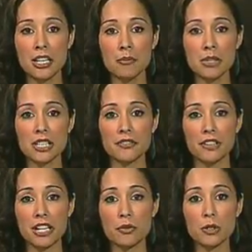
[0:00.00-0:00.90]
Mr
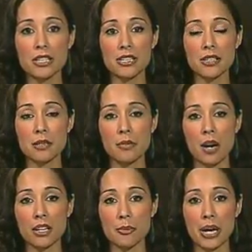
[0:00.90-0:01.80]
Flavel says the
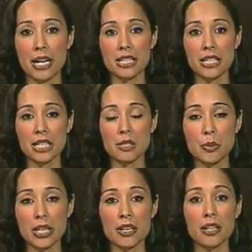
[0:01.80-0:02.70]
Māori Party is
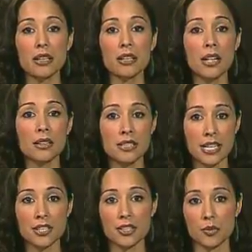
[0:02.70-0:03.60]
being
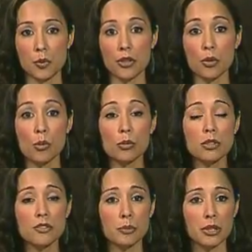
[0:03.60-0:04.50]
inundated with
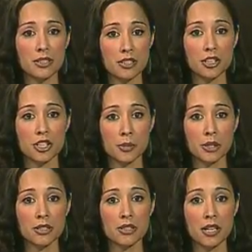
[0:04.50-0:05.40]
calls from
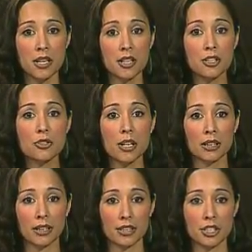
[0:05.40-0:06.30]
constituents
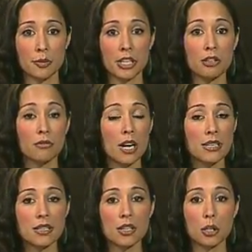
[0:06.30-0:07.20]
struggling to meet the
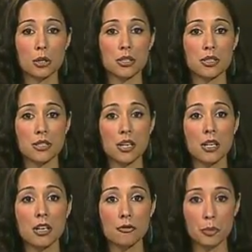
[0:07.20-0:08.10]
rising costs
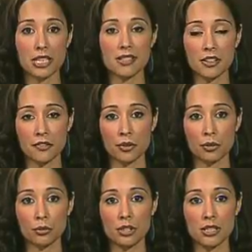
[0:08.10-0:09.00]
of basic
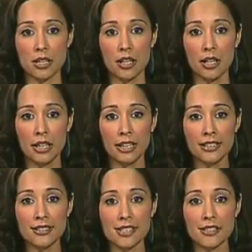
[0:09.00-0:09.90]
foods.
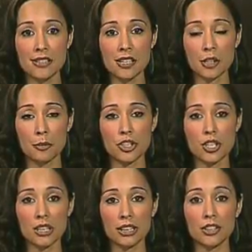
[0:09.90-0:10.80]
He says the
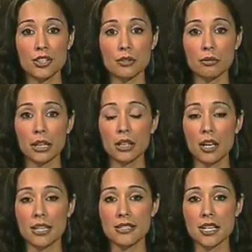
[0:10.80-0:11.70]
Commission needs to
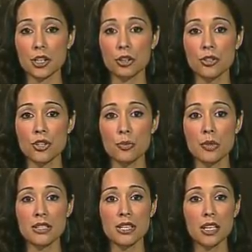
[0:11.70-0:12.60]
realise that
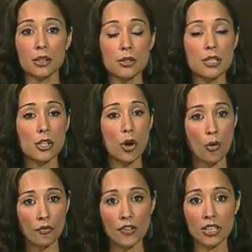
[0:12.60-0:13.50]
consumers are losing
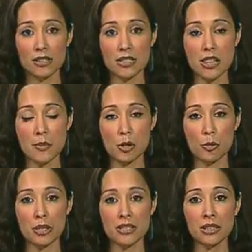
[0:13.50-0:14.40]
confidence in the
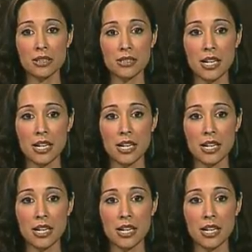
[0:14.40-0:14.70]
milk business